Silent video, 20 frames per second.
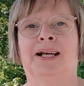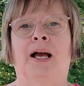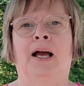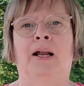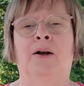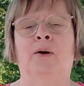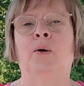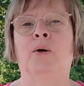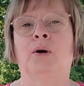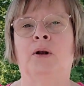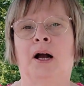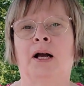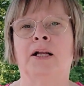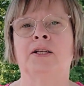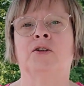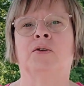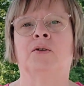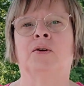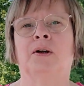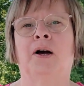and all
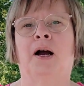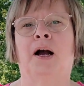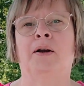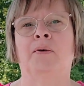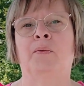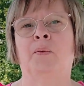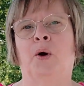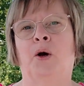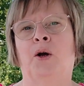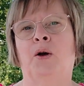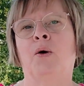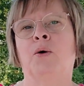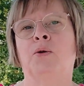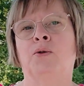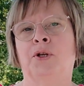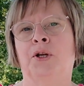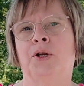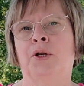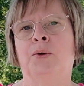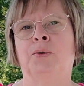kinds of handwork
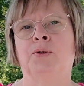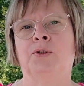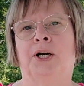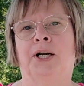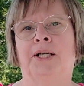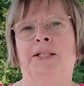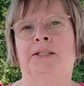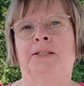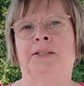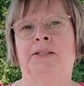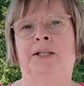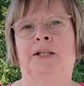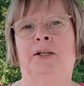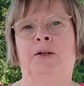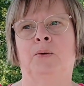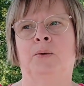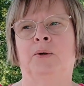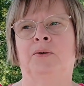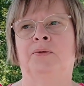continued right until you were